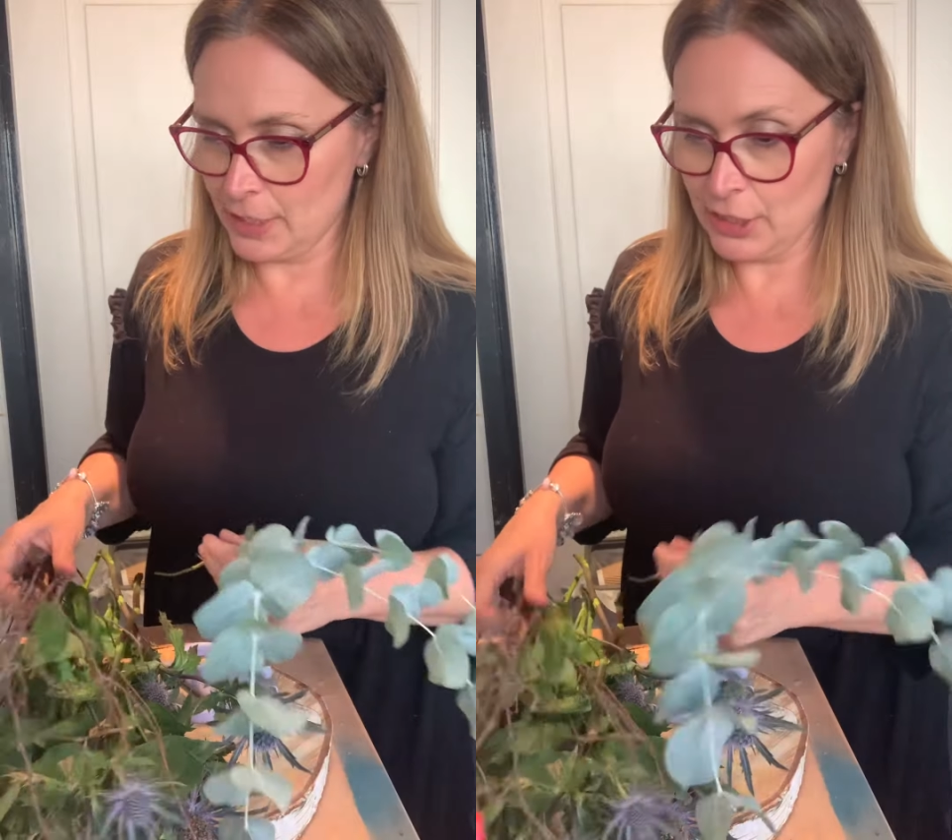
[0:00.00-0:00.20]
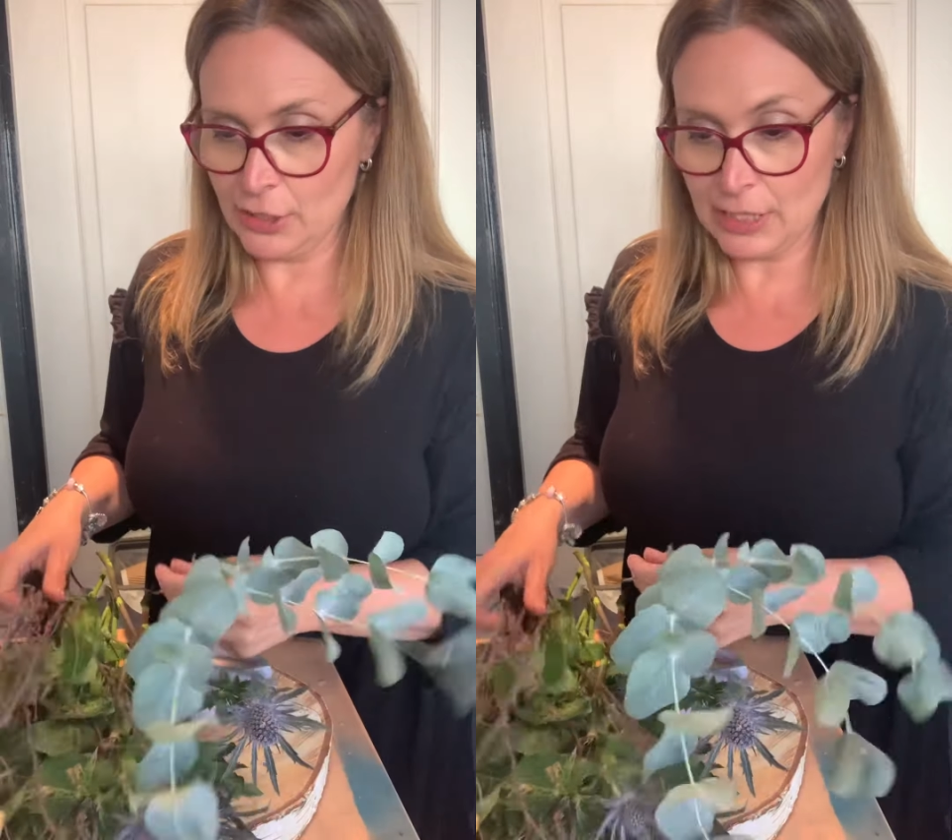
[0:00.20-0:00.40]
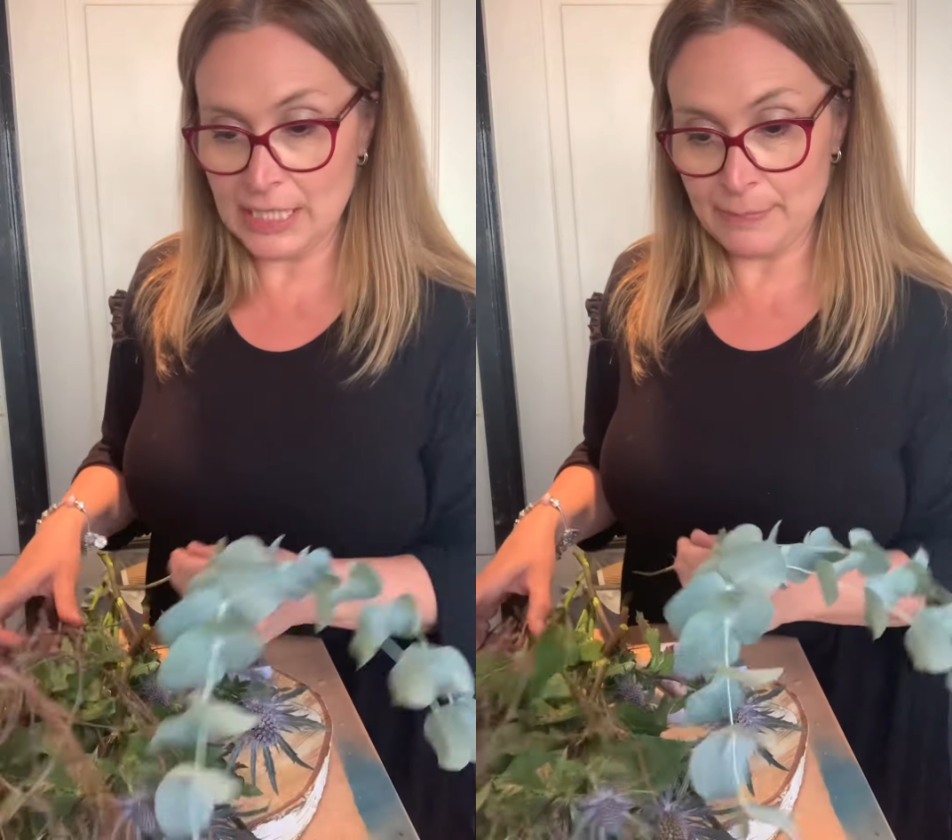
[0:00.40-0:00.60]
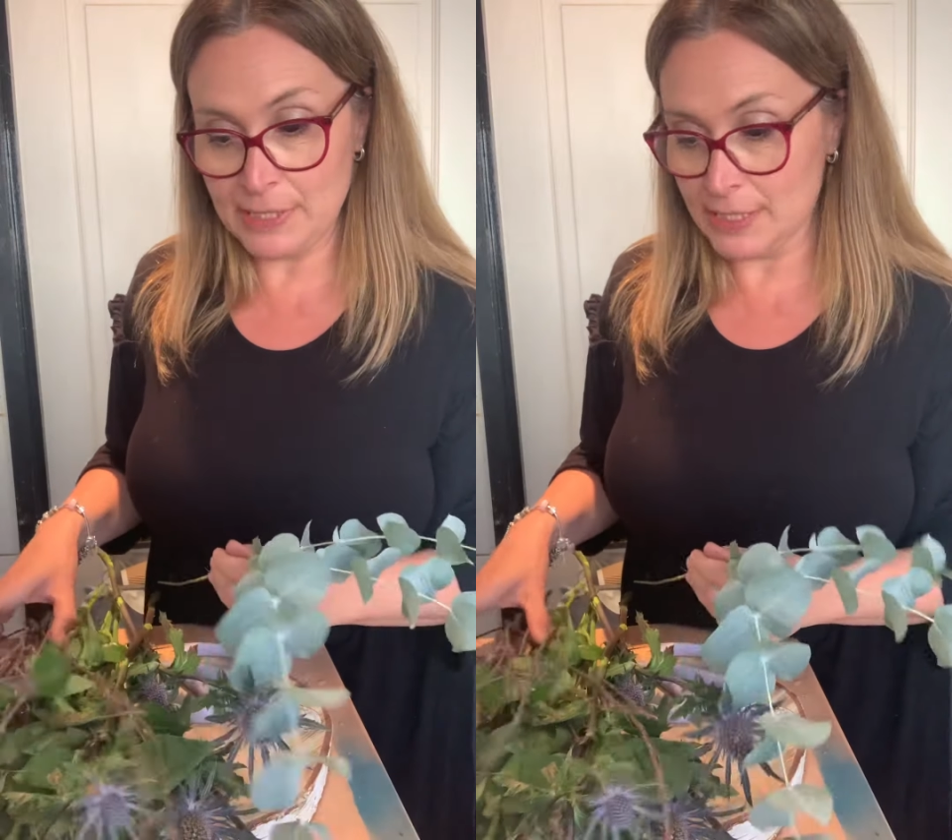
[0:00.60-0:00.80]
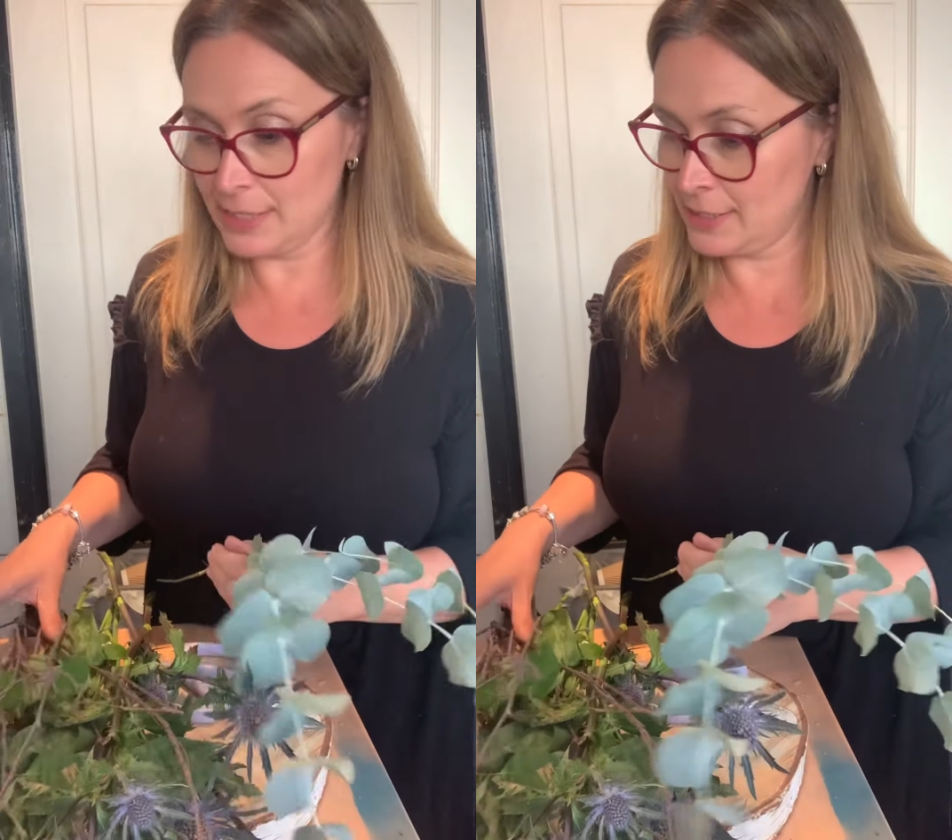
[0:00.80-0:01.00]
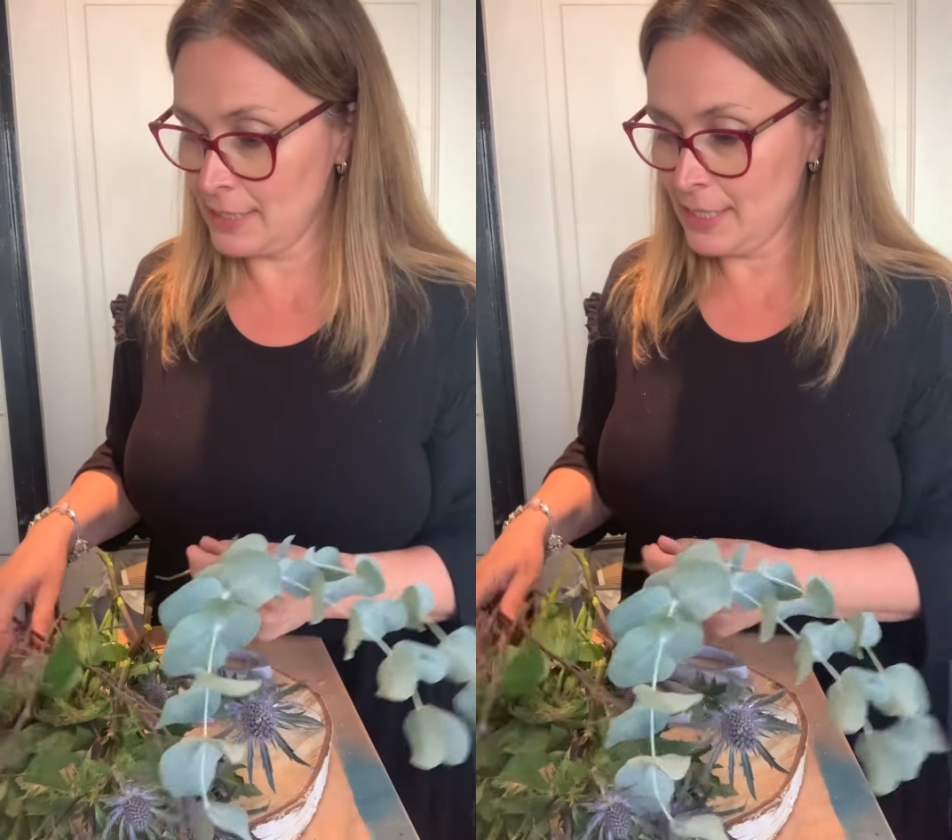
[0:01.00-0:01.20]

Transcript: eucalyptus